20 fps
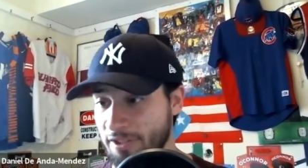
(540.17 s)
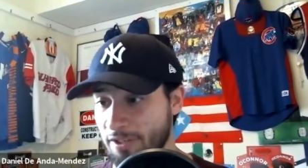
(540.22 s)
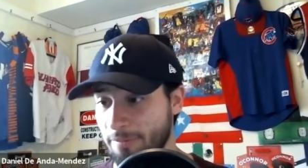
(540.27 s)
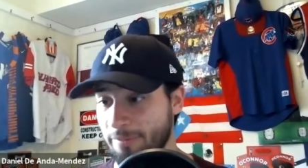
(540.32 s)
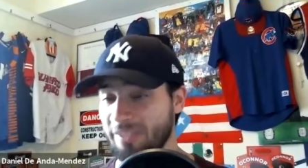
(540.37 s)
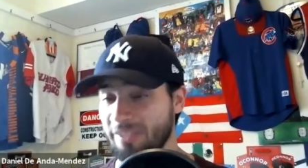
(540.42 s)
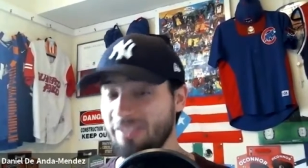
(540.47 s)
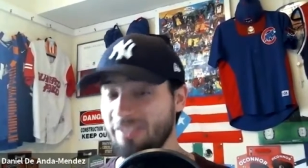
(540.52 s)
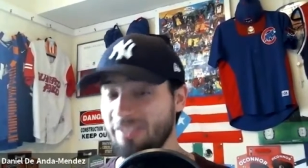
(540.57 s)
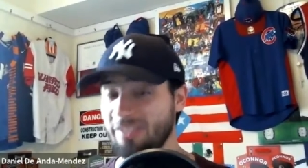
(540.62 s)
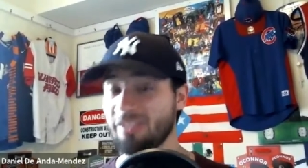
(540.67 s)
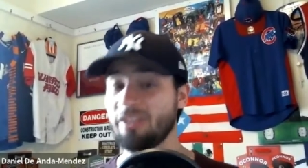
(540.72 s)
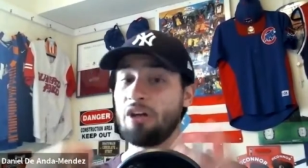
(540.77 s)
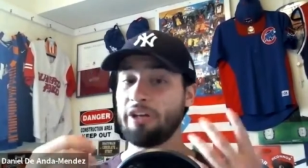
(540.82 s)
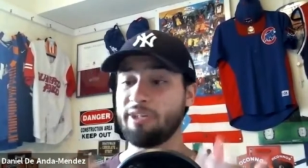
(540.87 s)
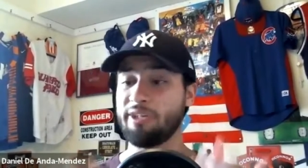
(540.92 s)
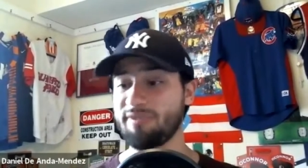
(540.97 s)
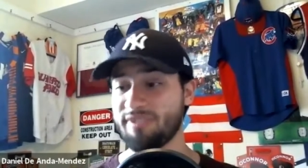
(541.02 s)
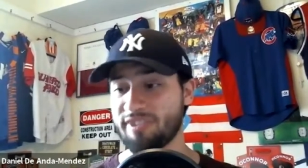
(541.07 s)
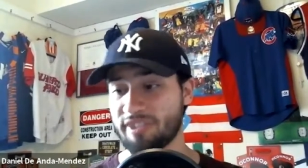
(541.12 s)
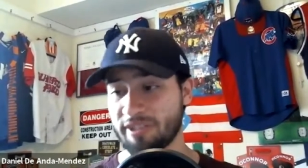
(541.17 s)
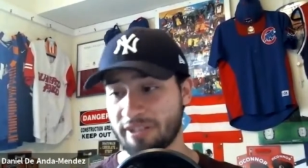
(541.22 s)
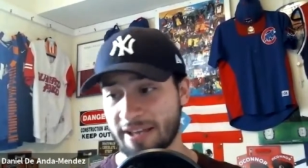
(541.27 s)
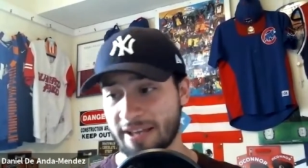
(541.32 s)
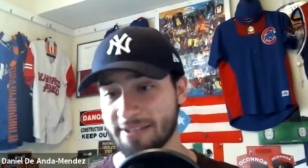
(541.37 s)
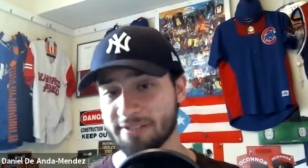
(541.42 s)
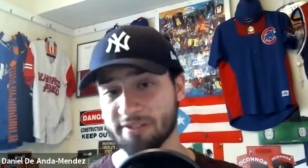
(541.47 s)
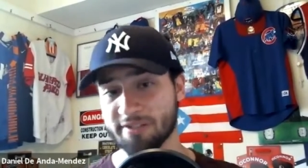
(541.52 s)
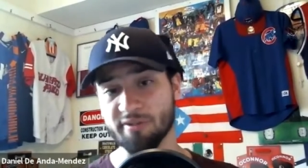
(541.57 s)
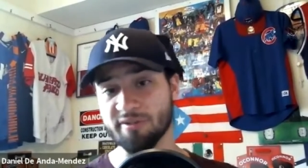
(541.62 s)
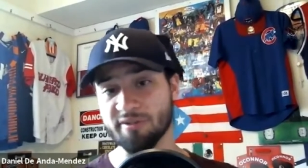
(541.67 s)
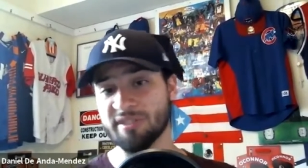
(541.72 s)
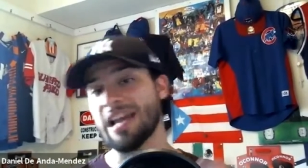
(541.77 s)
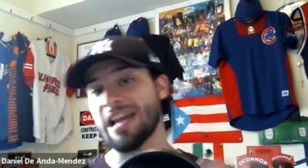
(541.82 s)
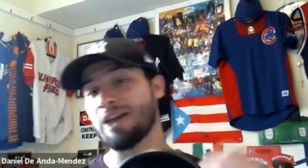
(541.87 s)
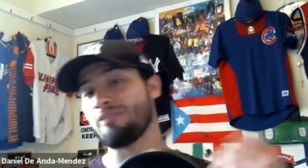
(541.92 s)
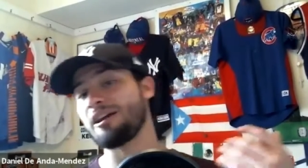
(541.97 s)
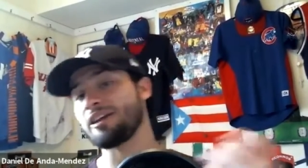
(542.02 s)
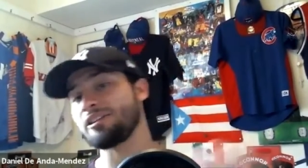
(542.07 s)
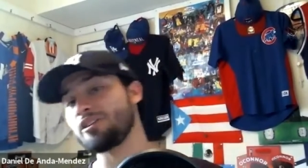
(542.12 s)
going to be the Houston Astros.
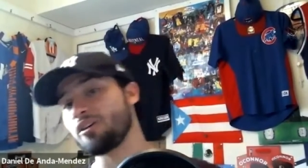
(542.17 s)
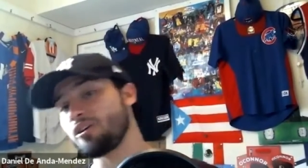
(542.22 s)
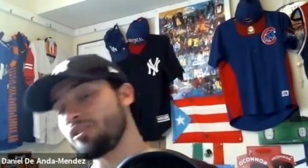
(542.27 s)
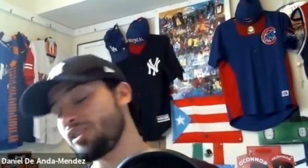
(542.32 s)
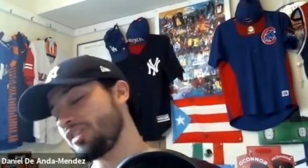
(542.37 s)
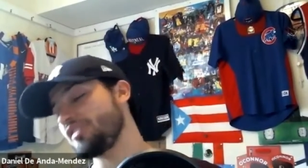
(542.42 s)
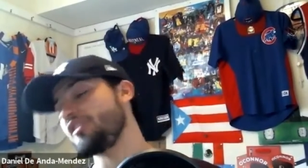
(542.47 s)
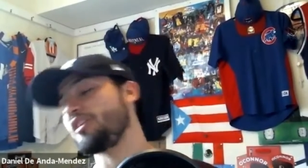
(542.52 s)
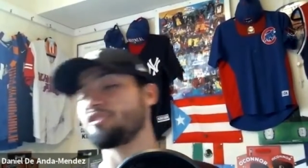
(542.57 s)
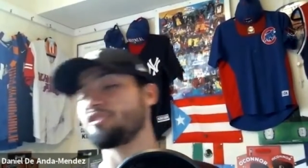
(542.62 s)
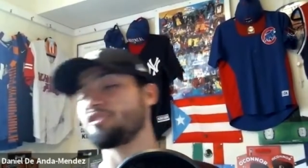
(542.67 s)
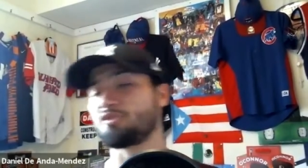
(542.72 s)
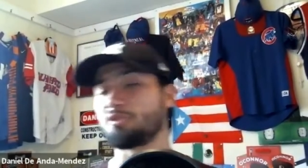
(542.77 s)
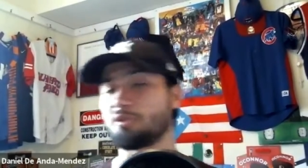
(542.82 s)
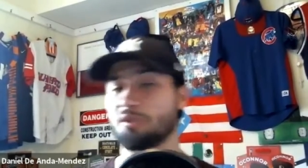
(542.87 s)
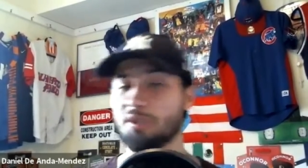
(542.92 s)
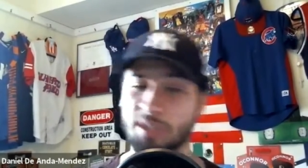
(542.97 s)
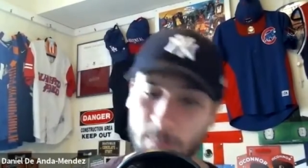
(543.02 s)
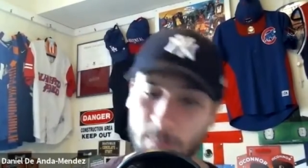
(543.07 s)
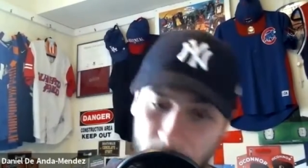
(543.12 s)
Now, I know they lost George